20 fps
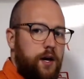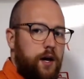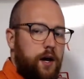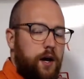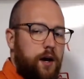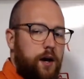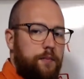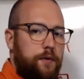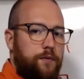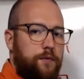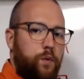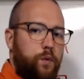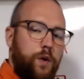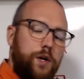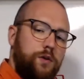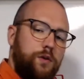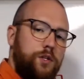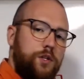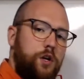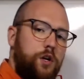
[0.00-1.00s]
But if it's
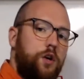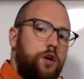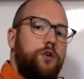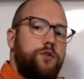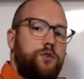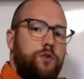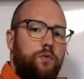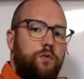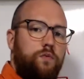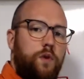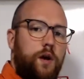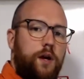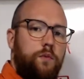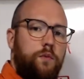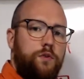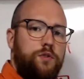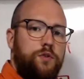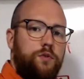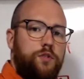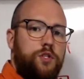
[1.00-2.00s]
Windows, it could also run
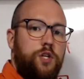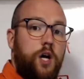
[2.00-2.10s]
what's known as